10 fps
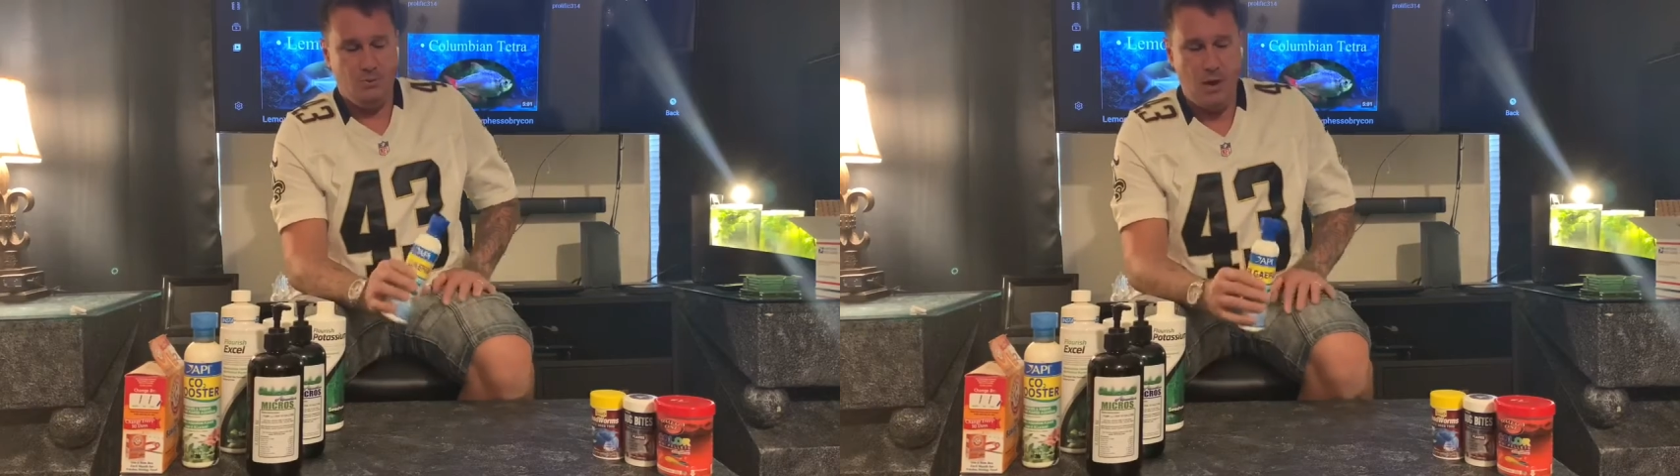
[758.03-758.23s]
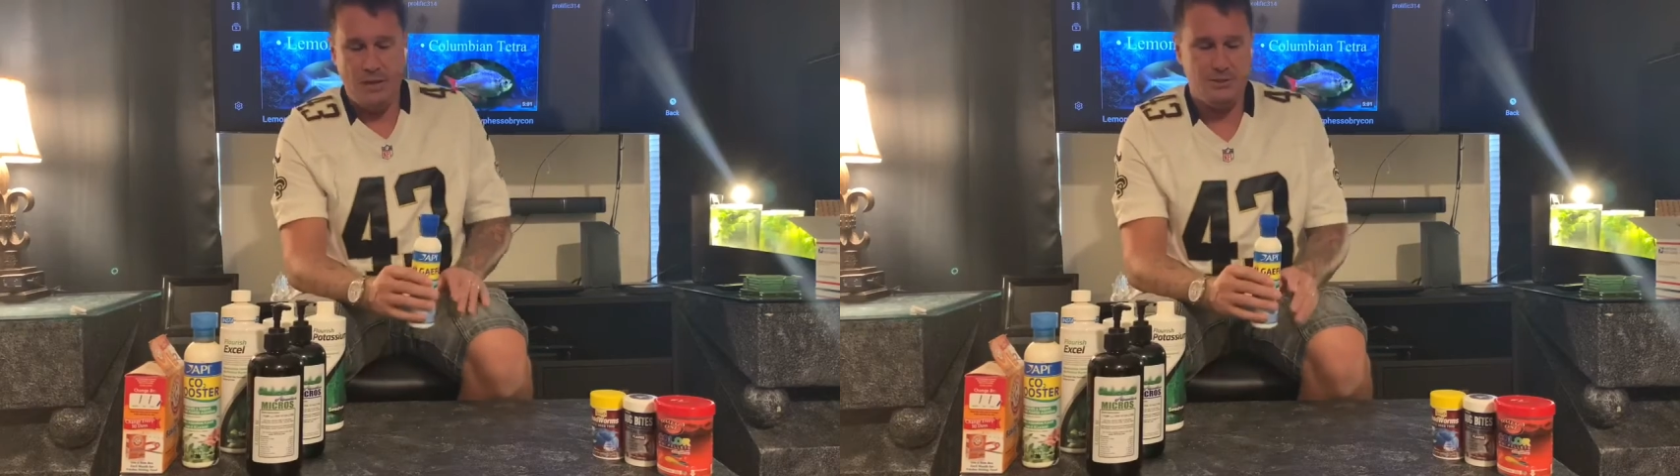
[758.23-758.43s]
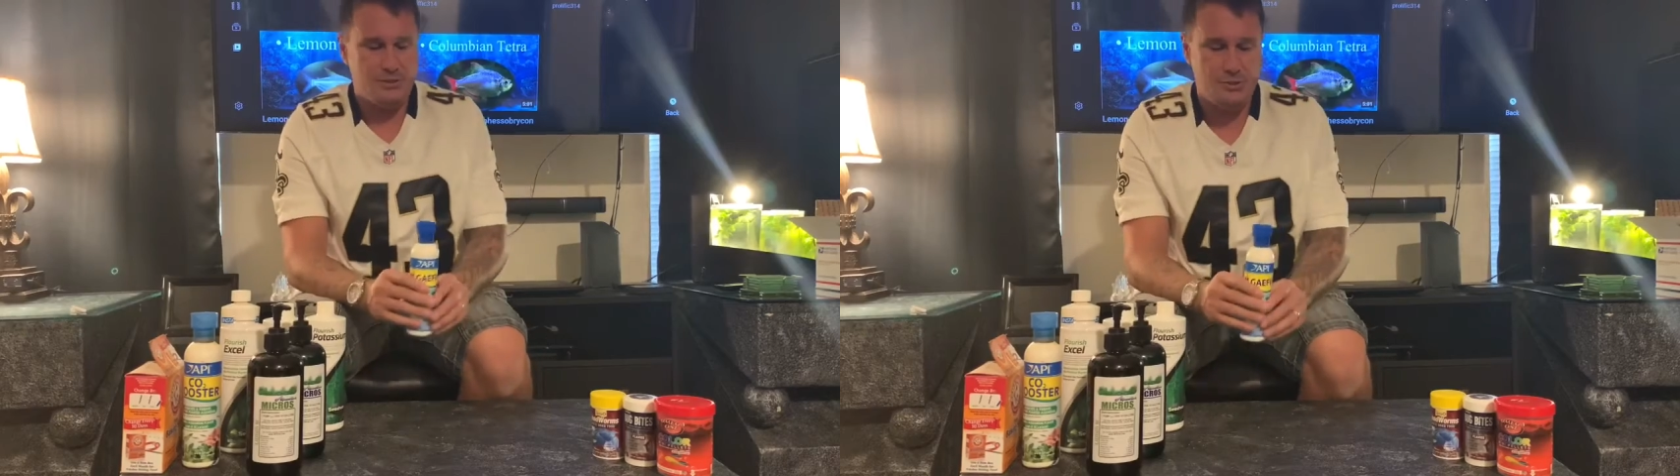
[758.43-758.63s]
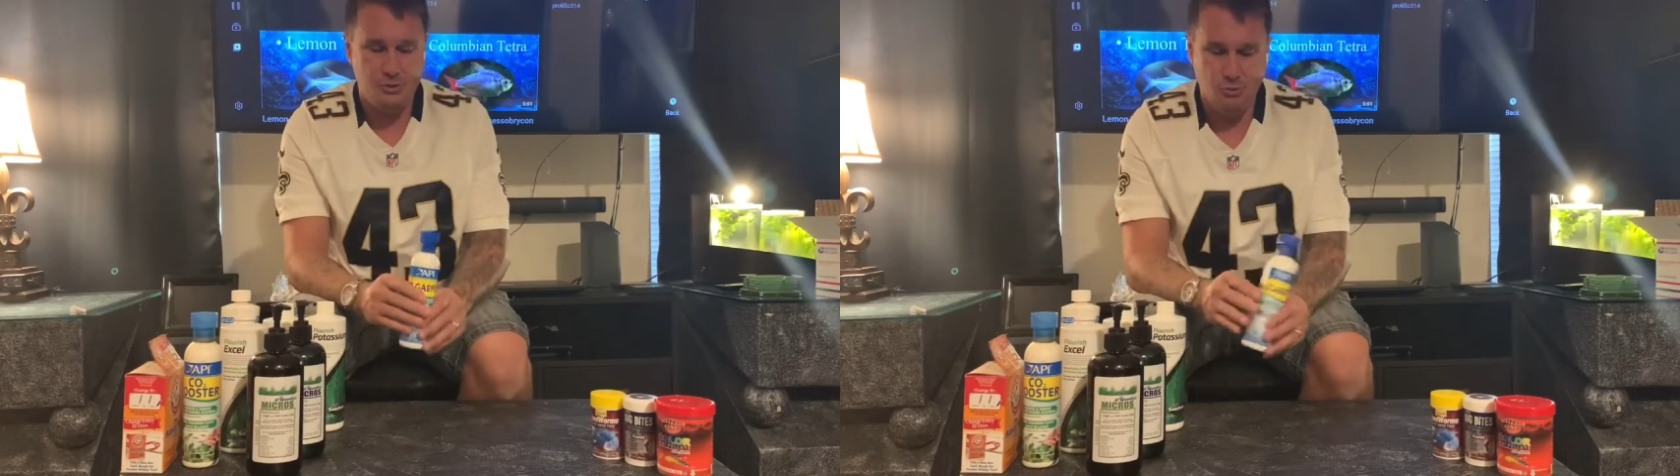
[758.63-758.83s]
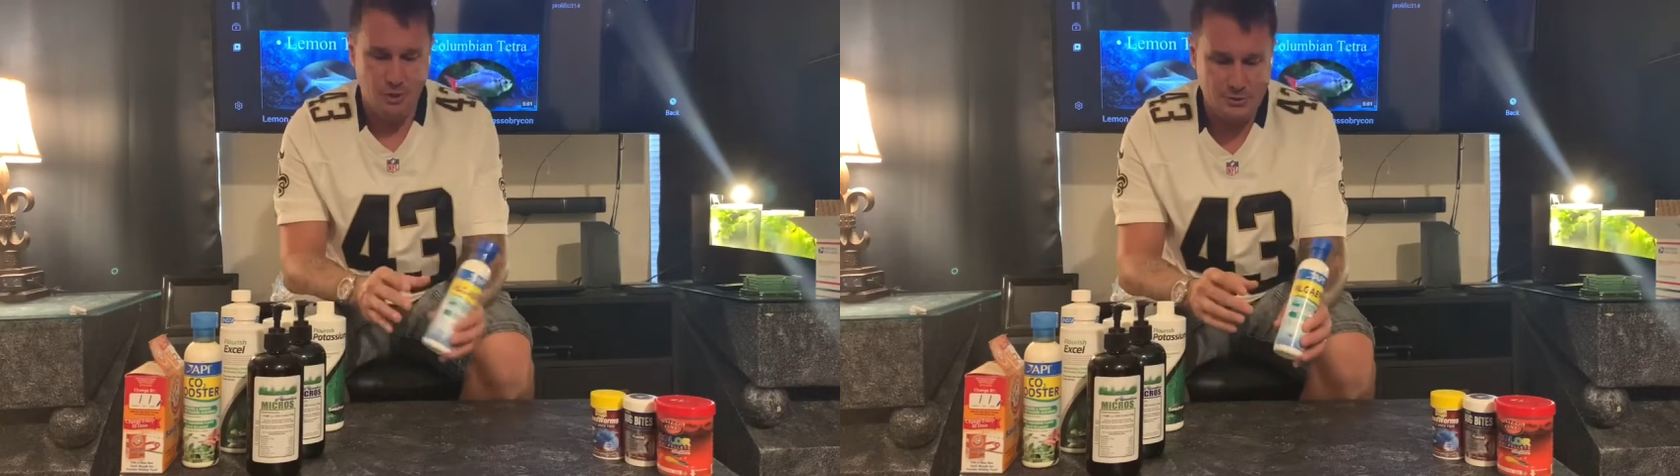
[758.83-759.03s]
I just do
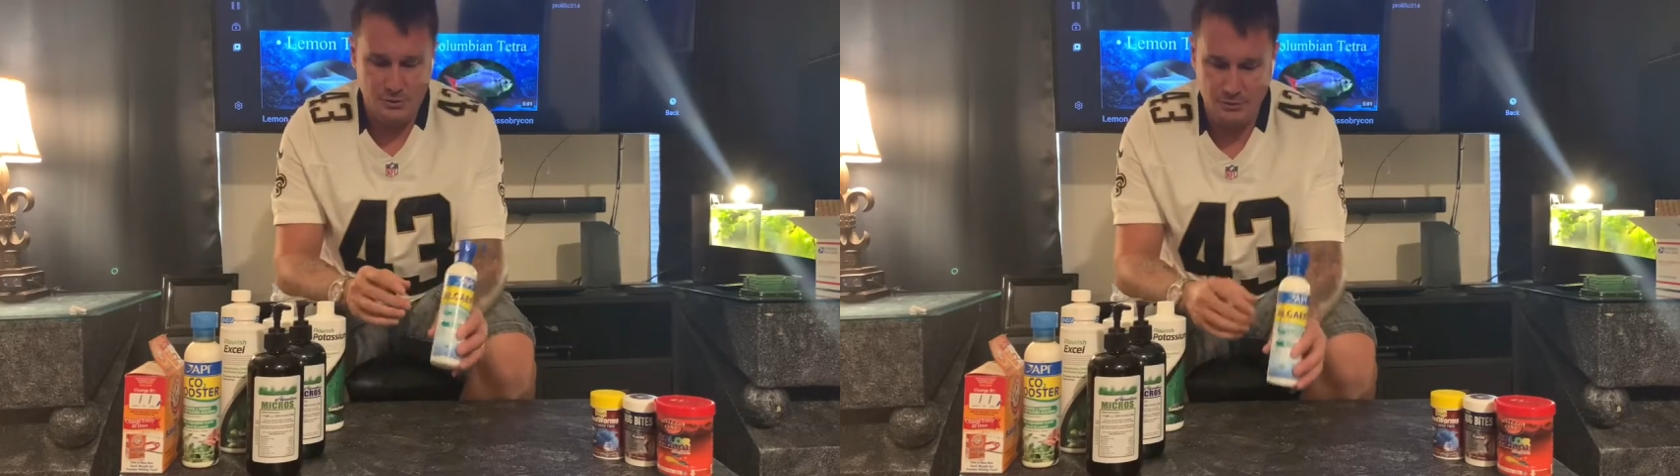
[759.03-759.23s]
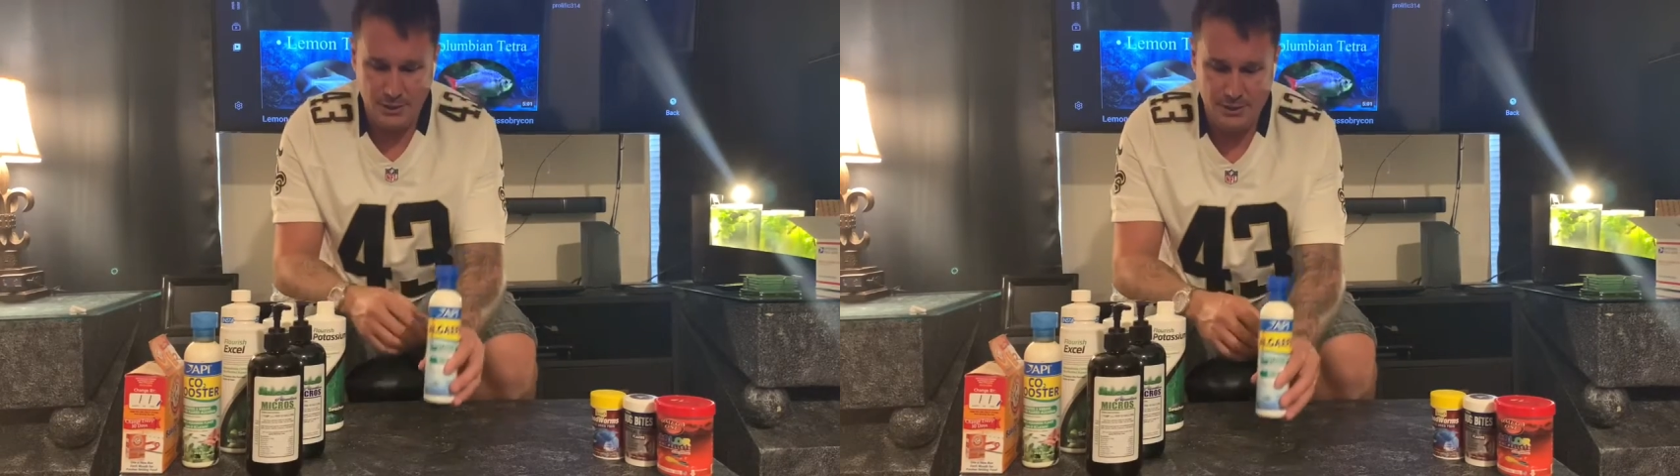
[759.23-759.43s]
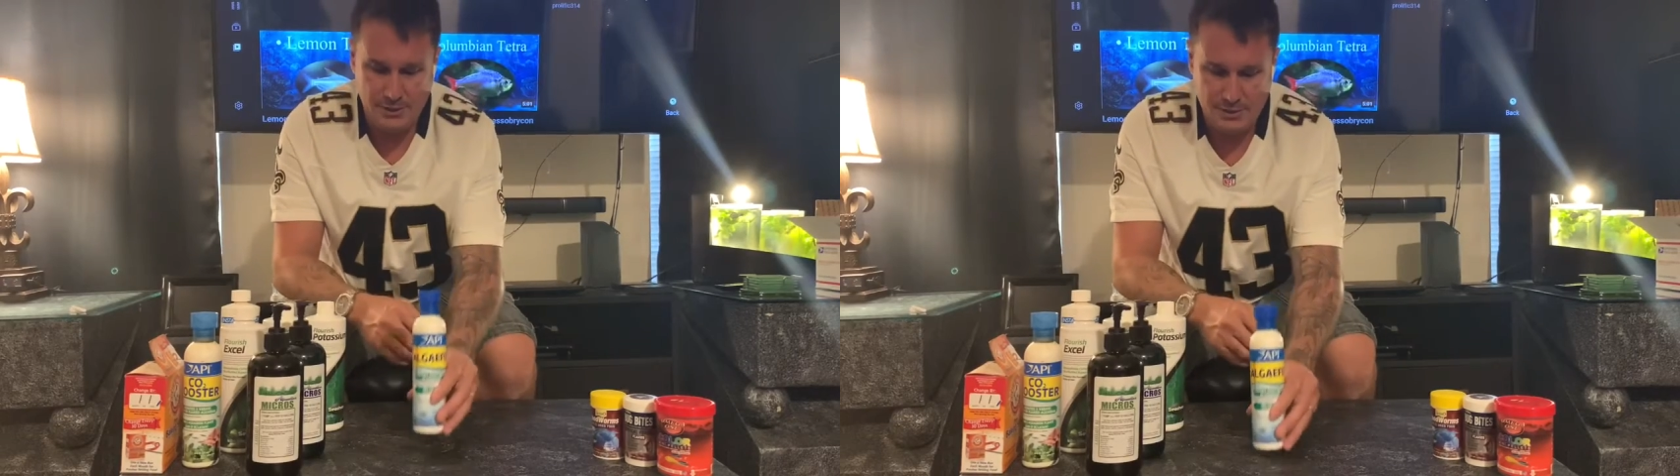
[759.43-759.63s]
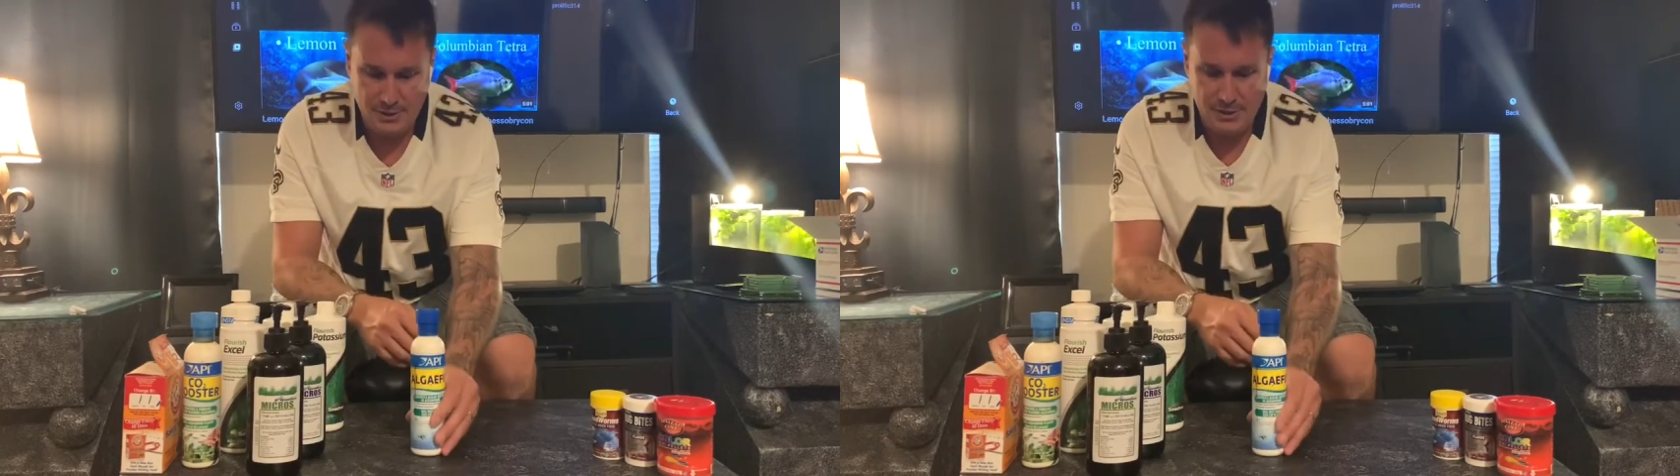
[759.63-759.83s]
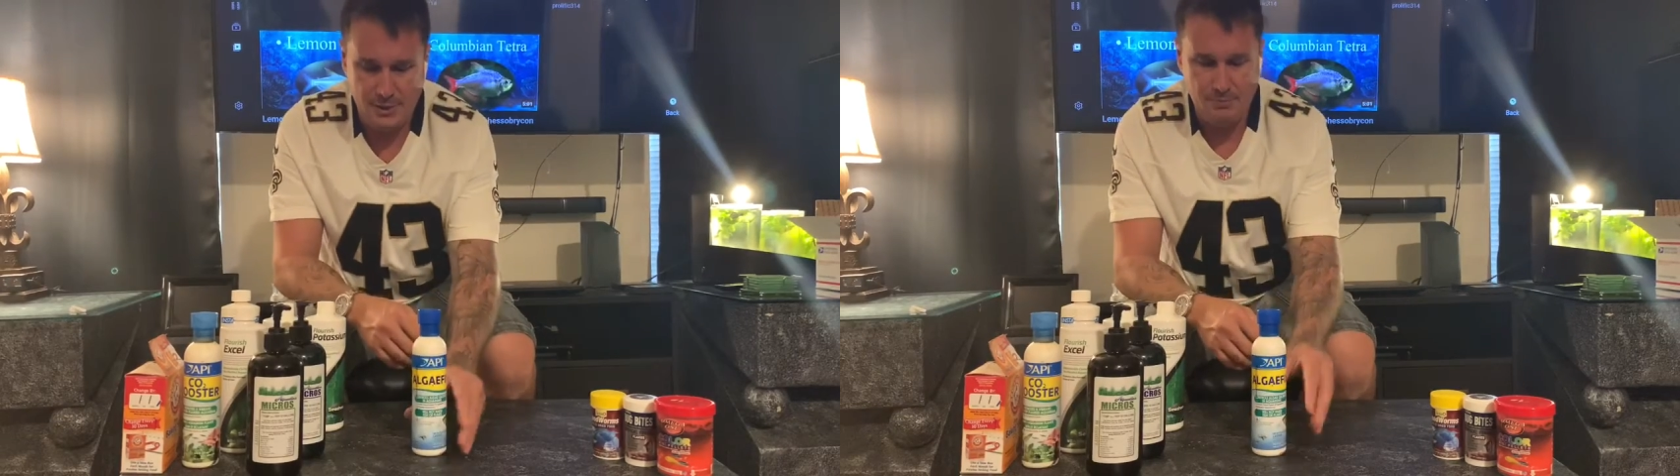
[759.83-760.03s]
once a week just to
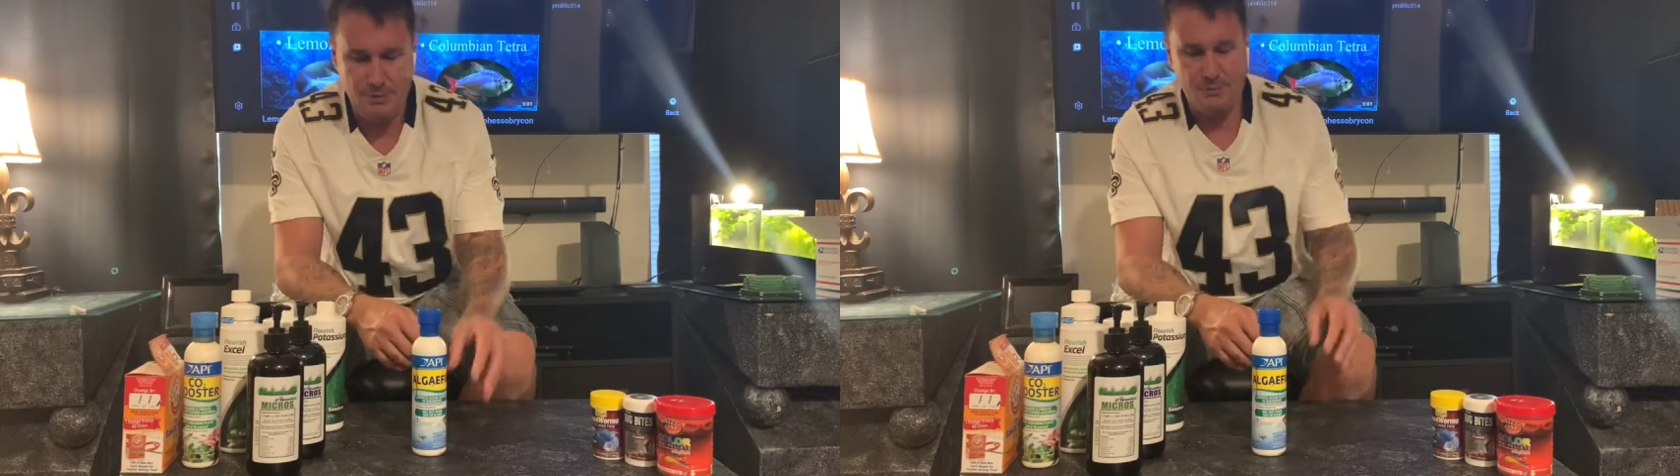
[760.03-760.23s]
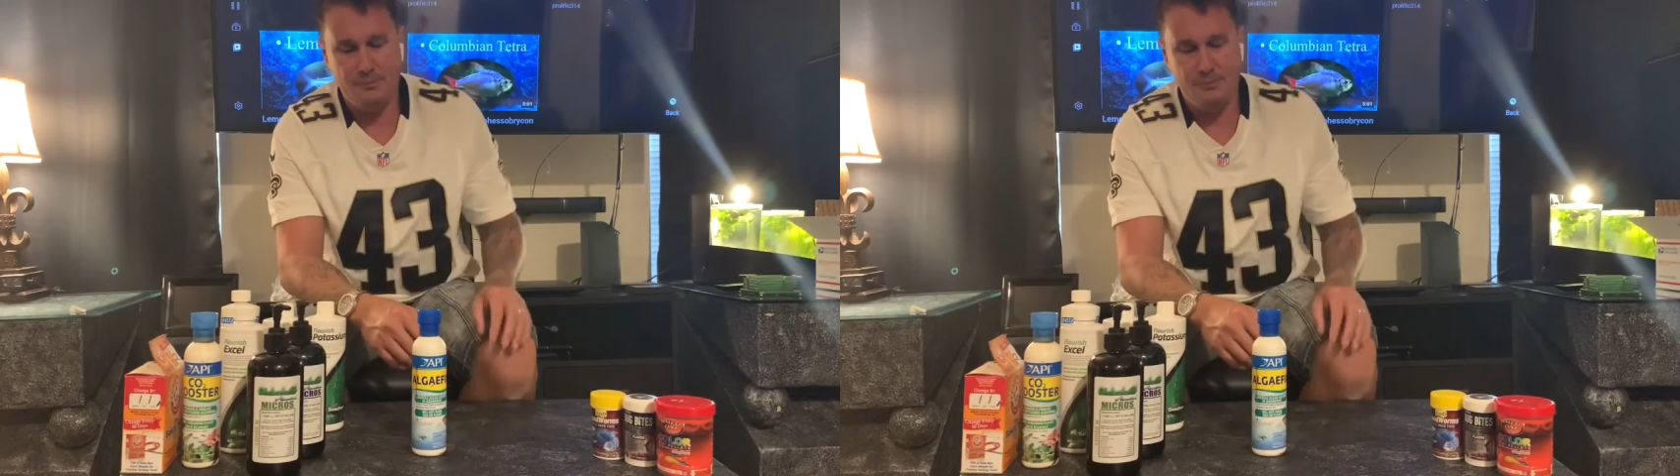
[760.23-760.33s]
keep it,